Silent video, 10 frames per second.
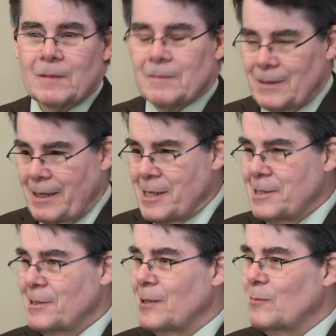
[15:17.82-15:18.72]
Like I
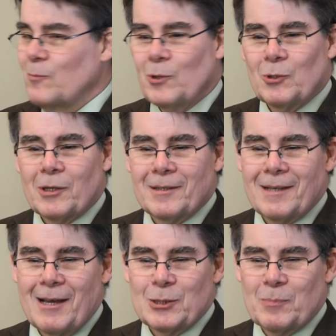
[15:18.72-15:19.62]
said, we'll look at
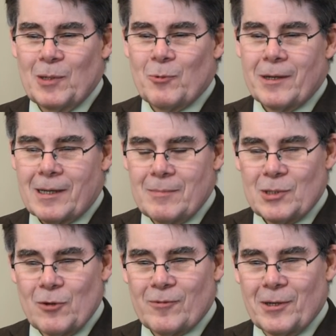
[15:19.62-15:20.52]
the House bill when it comes
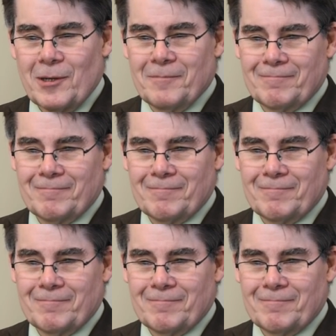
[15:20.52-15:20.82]
over here.